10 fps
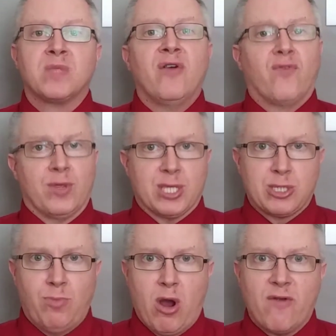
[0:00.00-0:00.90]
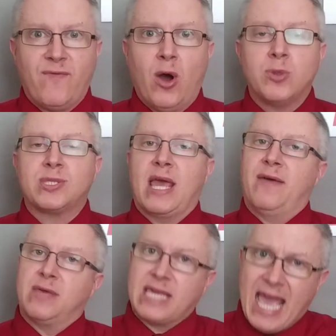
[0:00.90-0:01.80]
For the smartphones, they have
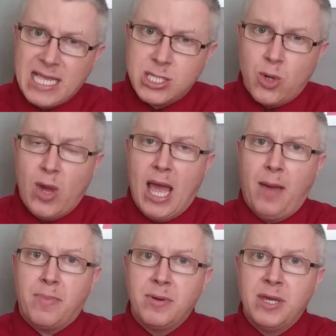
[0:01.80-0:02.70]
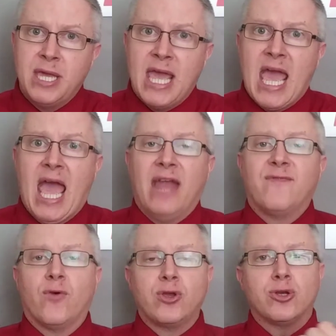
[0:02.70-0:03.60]
the Kanto app. And
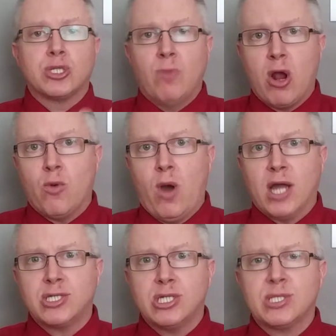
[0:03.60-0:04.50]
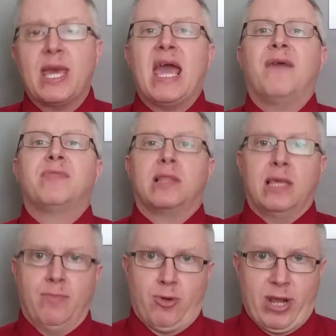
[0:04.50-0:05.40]
for your smartwatches, they have the
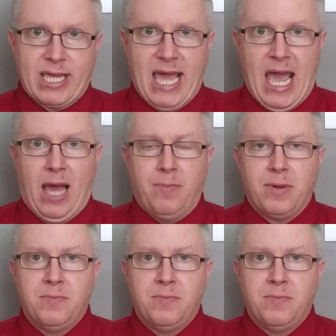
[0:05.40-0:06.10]
Limerick app.